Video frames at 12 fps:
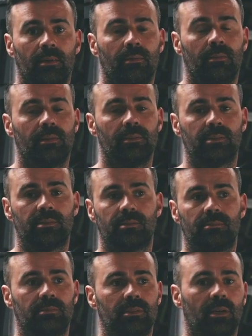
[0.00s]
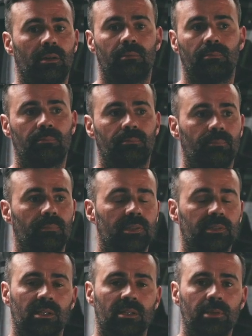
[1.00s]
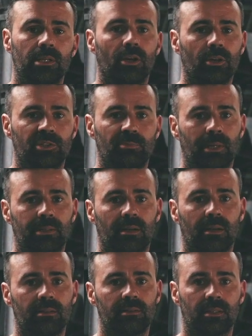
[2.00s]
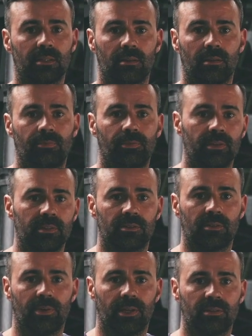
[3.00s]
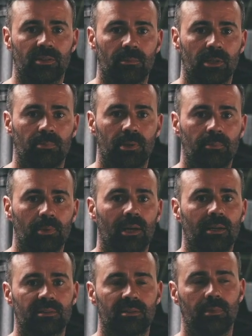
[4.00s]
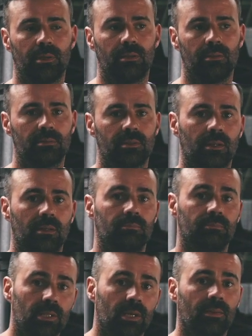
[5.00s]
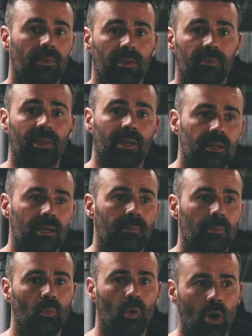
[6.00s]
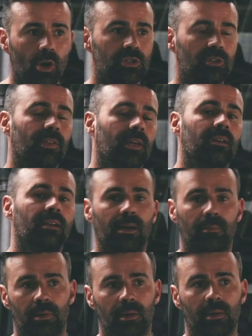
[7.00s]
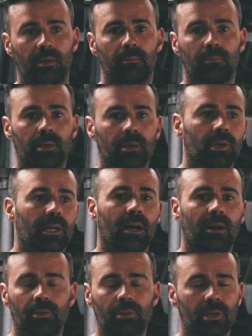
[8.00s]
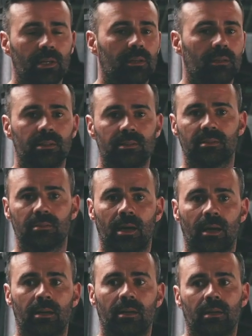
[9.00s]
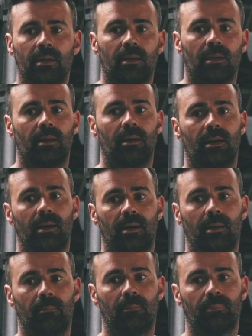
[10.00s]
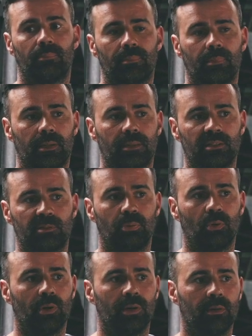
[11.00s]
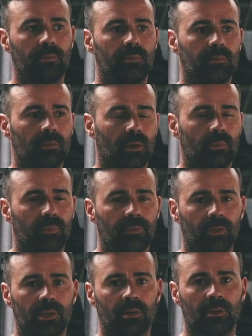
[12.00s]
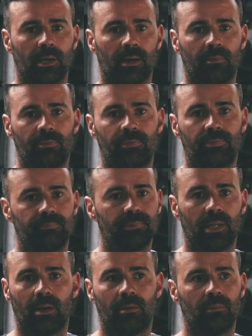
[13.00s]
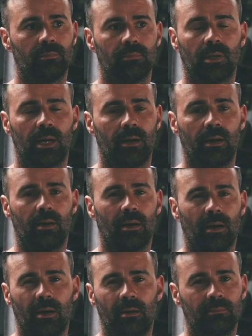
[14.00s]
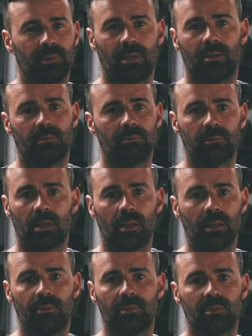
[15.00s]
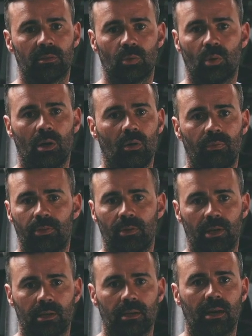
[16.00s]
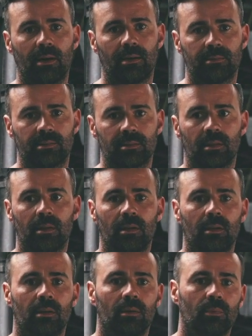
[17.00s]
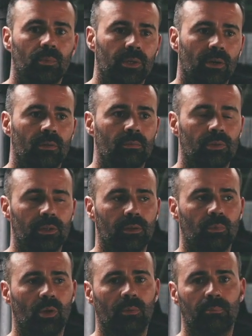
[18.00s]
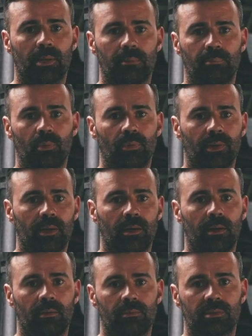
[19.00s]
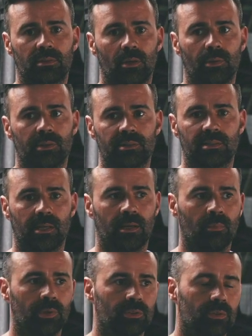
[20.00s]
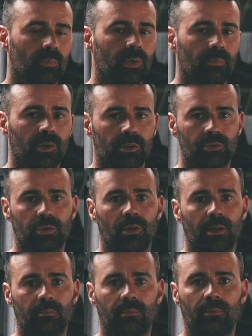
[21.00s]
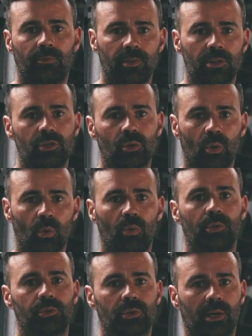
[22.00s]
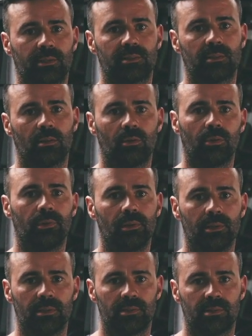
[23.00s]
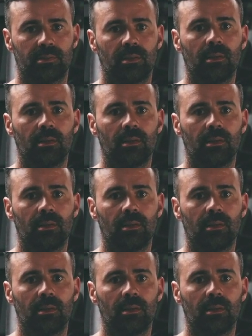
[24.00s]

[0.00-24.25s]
There's going to be no spectators either for this. I've had so many people asking me to, you know, if they can come and watch, if they can come be recovery and this and that. At this point, like, we've already got to have, you know, 11 to 12, 13 cars. We don't really want people there slowing us down. We want to try and finish all the tracks that are on the list.